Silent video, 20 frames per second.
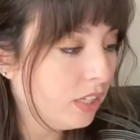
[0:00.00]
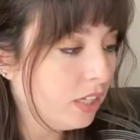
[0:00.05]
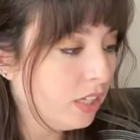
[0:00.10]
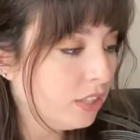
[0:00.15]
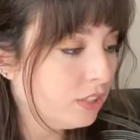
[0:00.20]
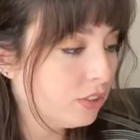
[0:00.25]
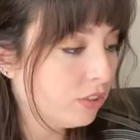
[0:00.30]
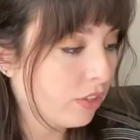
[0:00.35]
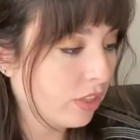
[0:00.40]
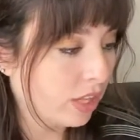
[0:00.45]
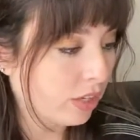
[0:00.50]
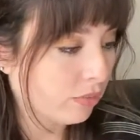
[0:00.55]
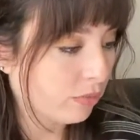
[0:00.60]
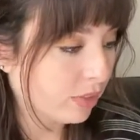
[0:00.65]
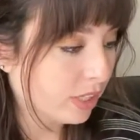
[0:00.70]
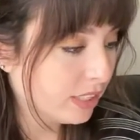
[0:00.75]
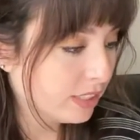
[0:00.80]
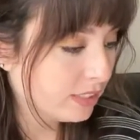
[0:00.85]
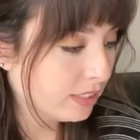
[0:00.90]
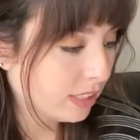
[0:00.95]
So then
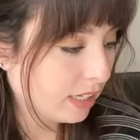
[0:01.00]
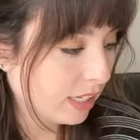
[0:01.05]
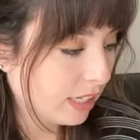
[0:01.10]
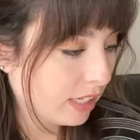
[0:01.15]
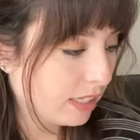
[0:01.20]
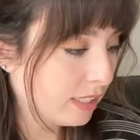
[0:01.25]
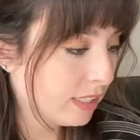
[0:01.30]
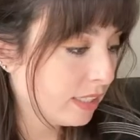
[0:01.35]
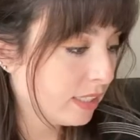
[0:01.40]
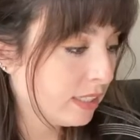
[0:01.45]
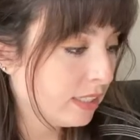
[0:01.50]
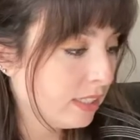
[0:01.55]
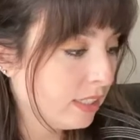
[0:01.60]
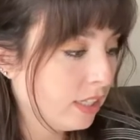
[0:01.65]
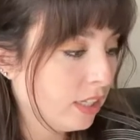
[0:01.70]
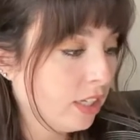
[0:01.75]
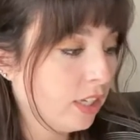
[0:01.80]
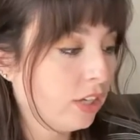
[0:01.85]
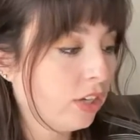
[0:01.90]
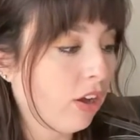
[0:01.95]
reasoning,
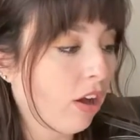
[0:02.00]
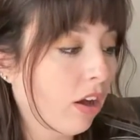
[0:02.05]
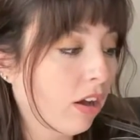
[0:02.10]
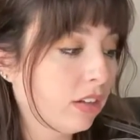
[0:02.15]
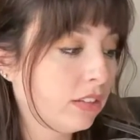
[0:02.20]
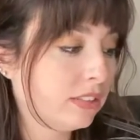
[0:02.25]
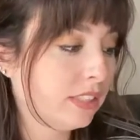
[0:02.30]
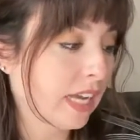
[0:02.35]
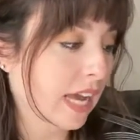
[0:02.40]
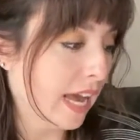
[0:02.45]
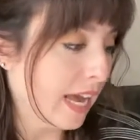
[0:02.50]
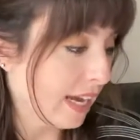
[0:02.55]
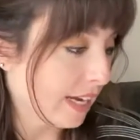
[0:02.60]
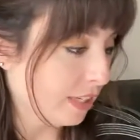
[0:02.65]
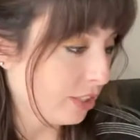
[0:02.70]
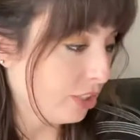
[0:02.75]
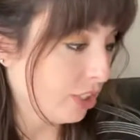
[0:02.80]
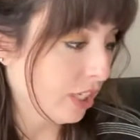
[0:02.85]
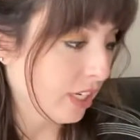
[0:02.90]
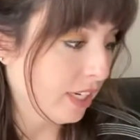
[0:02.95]
call to
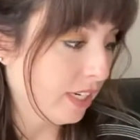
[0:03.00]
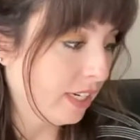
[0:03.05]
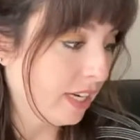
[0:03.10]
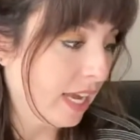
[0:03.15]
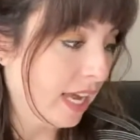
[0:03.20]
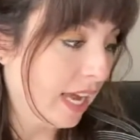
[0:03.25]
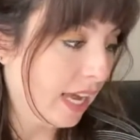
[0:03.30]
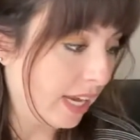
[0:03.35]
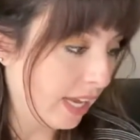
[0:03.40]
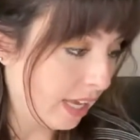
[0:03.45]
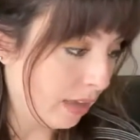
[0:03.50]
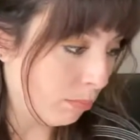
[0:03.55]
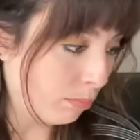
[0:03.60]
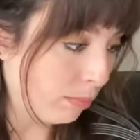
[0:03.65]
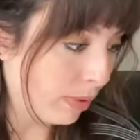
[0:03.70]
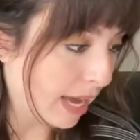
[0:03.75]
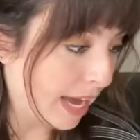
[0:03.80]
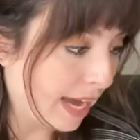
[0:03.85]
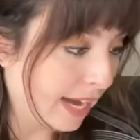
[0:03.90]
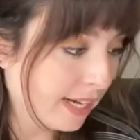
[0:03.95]
action, and
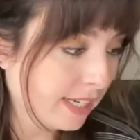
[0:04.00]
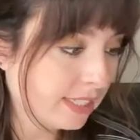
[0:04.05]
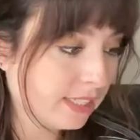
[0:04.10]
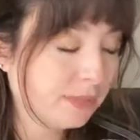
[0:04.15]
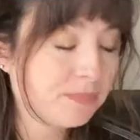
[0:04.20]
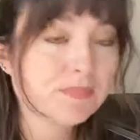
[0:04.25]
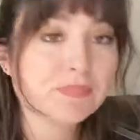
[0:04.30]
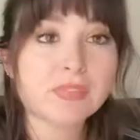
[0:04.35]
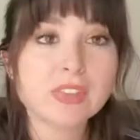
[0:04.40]
impact.